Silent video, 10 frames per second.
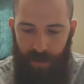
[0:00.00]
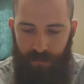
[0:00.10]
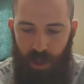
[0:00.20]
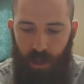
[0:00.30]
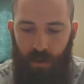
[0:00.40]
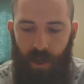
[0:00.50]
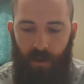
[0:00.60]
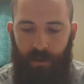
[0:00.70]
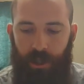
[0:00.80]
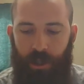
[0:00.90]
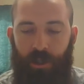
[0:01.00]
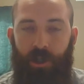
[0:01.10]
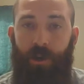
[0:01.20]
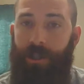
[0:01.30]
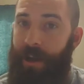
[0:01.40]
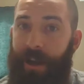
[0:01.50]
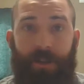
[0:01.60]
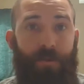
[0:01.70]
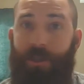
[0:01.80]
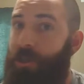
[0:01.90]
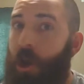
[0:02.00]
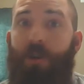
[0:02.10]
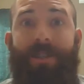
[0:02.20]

to the Christian church. Now, here's what's so